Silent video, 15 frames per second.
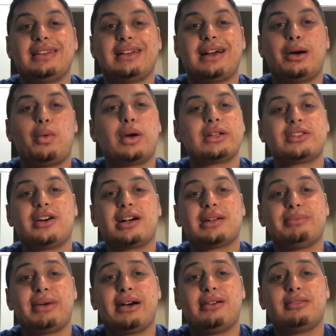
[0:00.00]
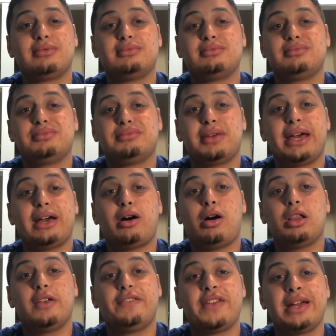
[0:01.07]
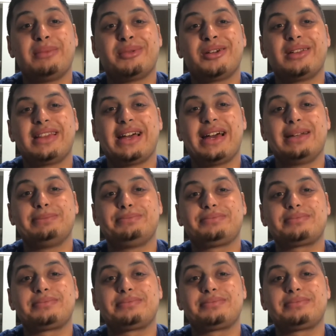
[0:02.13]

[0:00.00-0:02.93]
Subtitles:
I want to talk about a Hall of Famer that